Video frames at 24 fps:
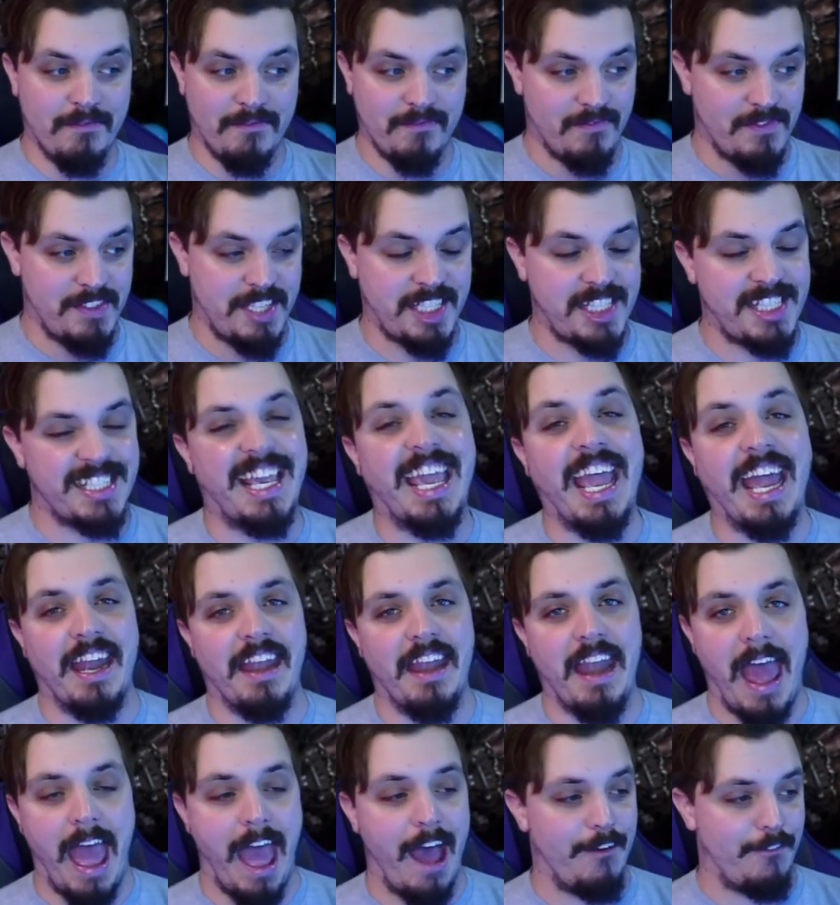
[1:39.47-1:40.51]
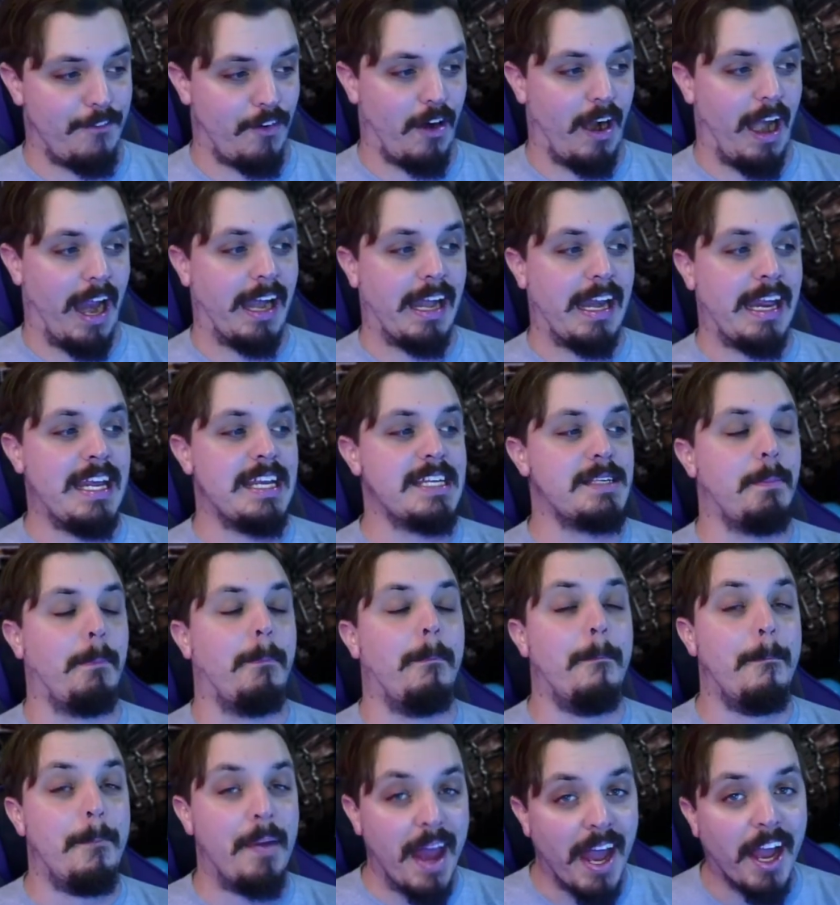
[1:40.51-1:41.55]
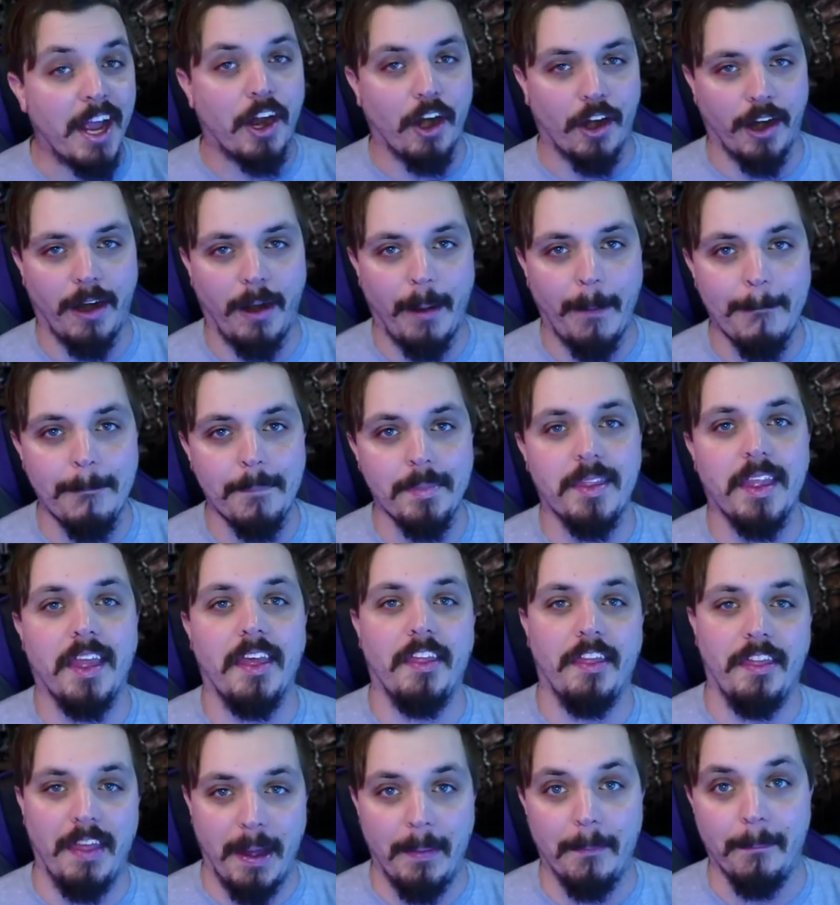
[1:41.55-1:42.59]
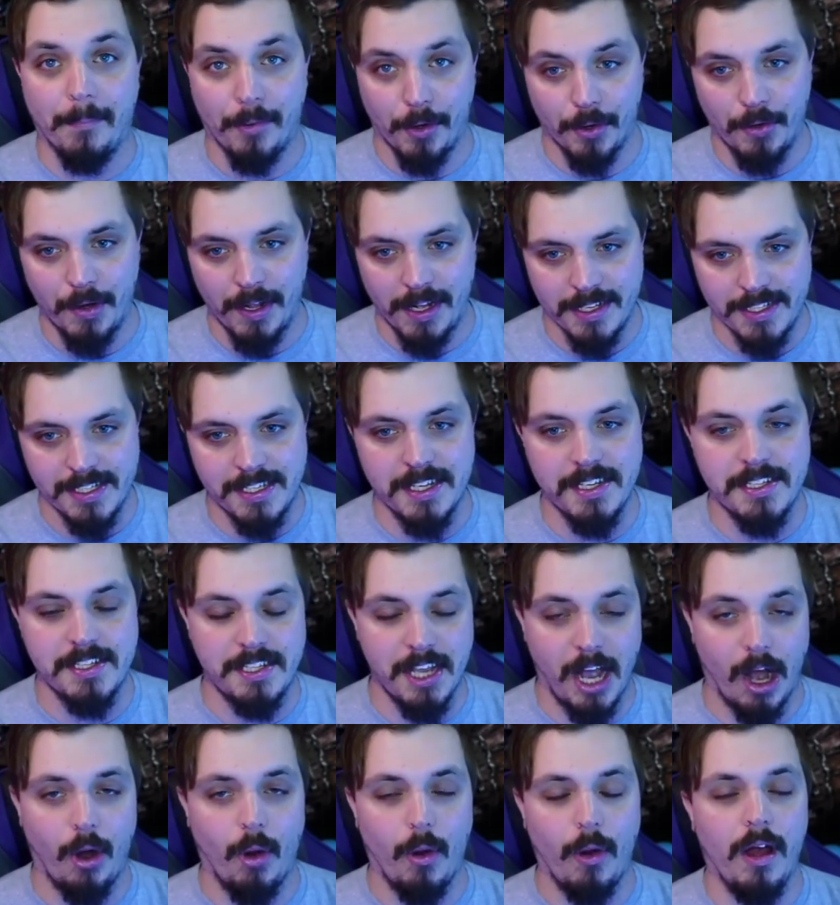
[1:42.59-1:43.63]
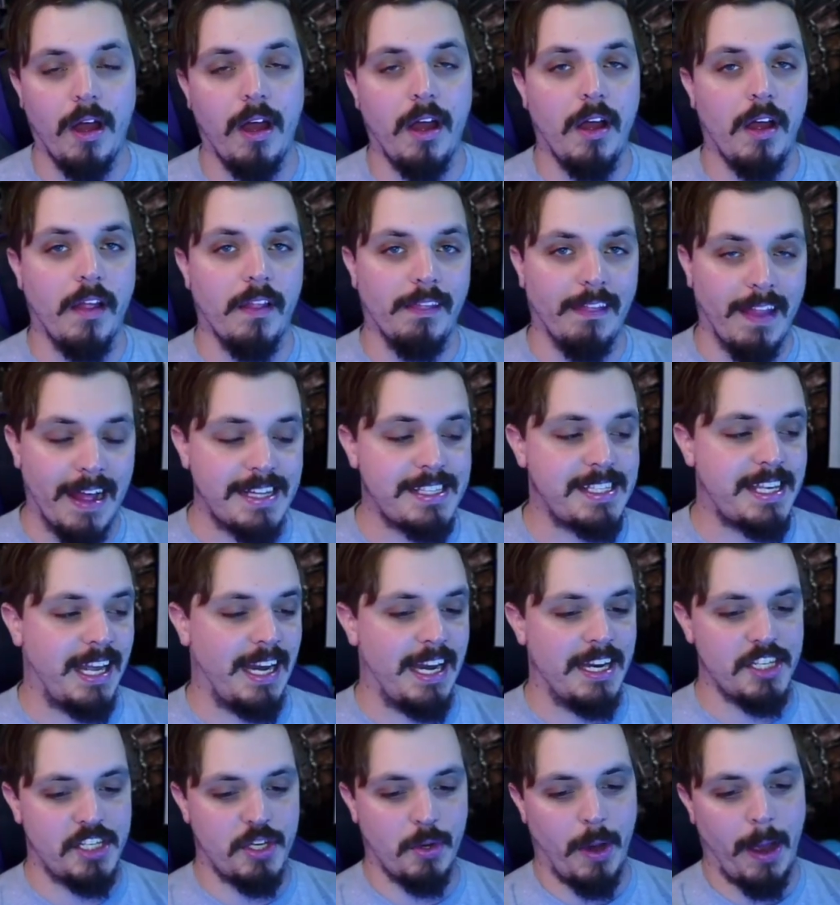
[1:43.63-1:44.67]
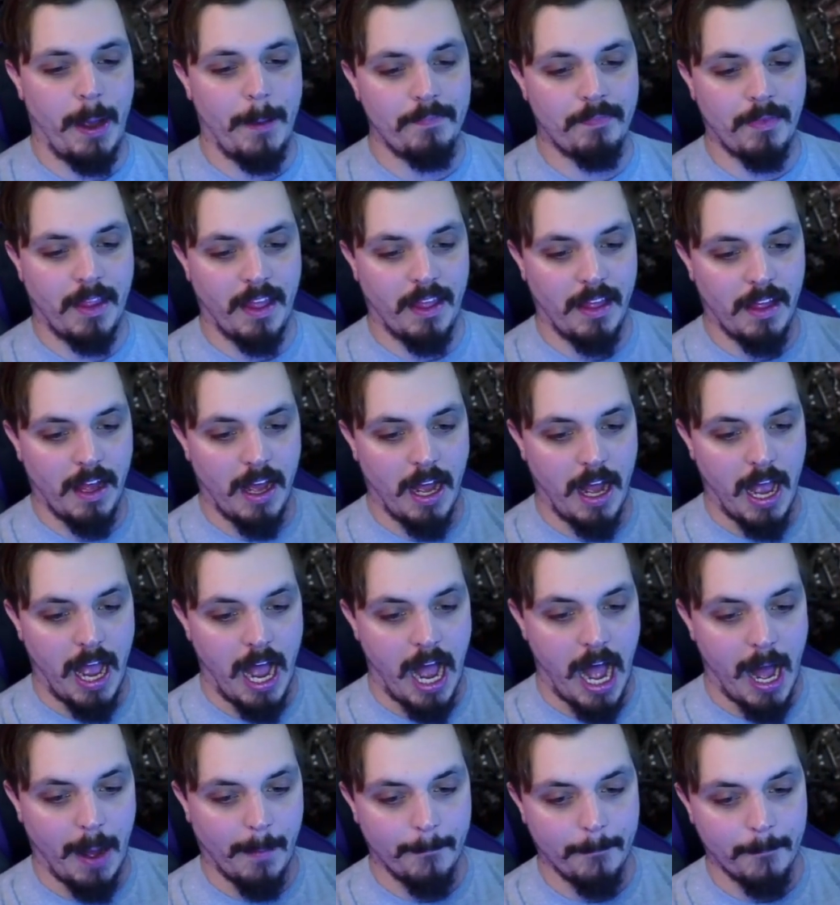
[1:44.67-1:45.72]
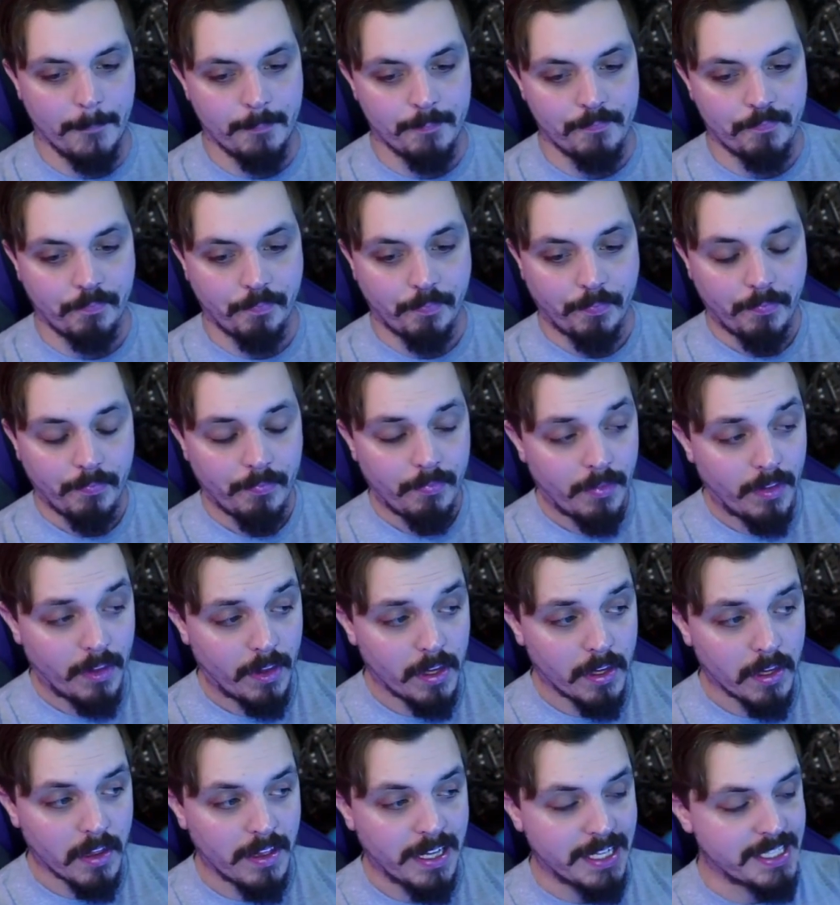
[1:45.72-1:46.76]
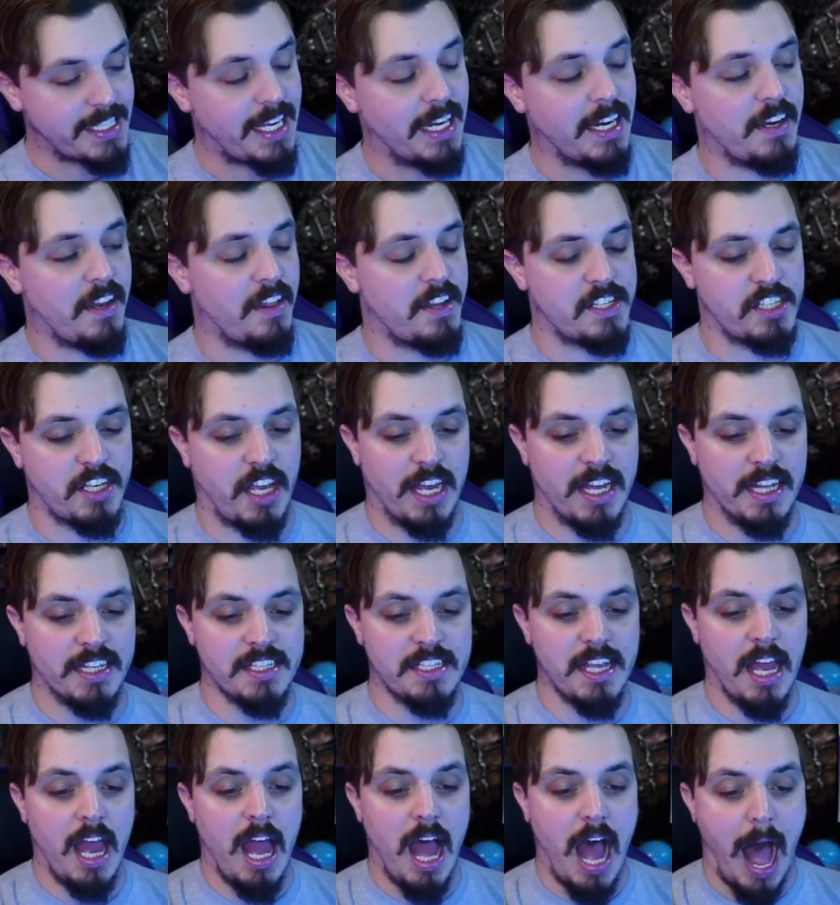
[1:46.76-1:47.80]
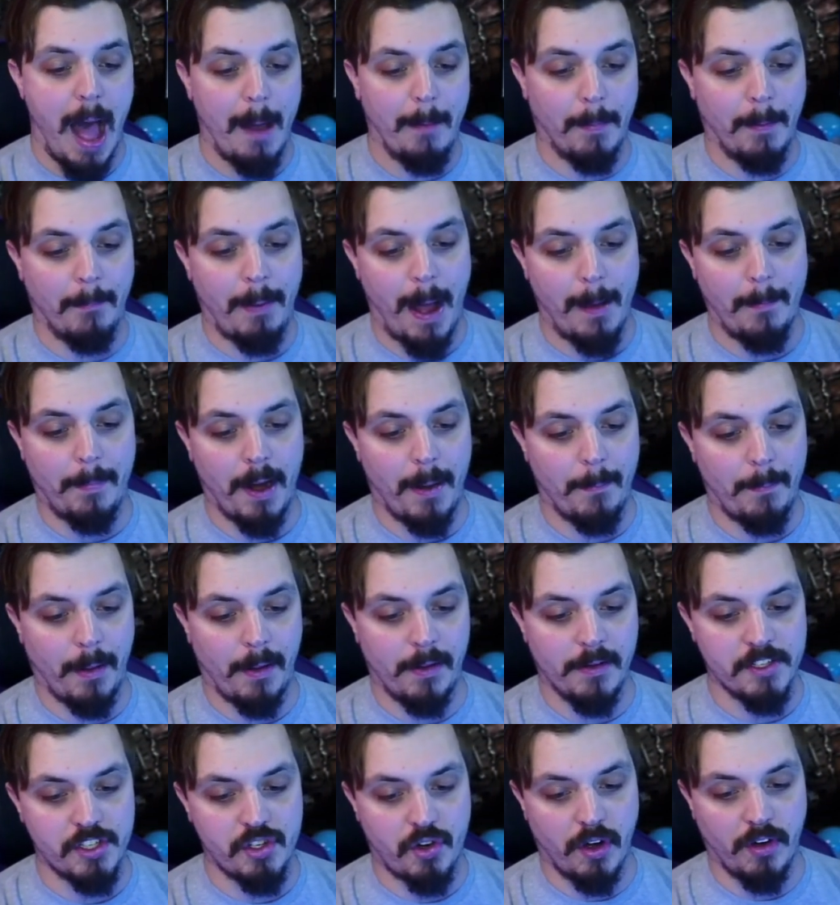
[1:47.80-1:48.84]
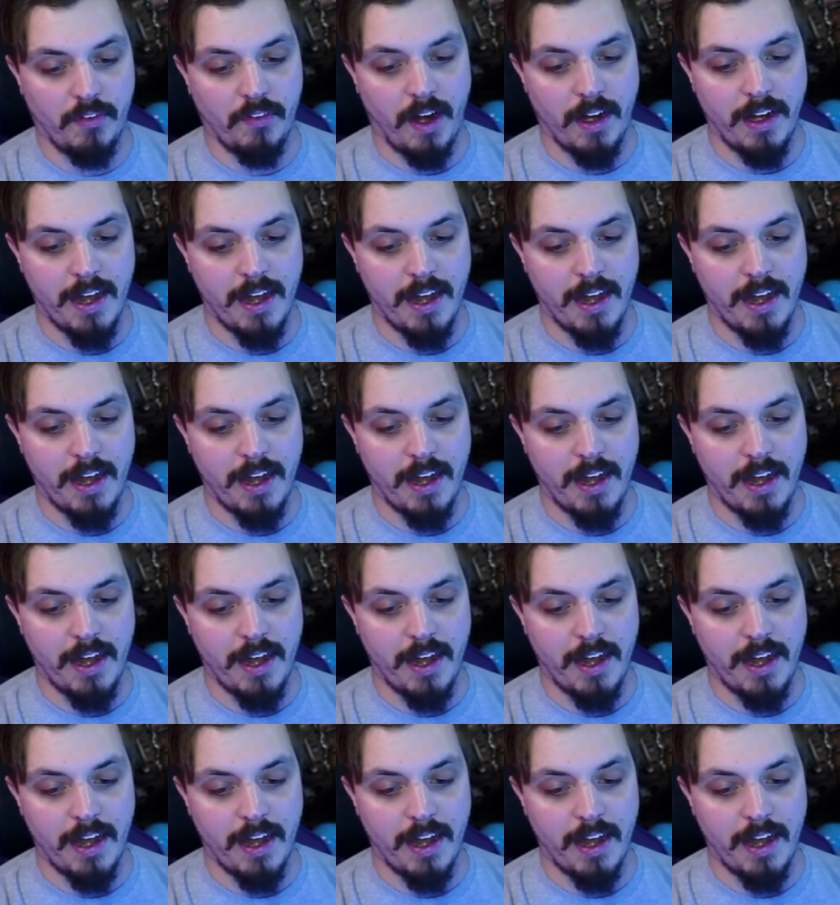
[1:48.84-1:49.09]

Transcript: skin ever, and he's bigger than Brutus. So let's get into it. Let's get into the skins. I'm gonna pop it up on screen right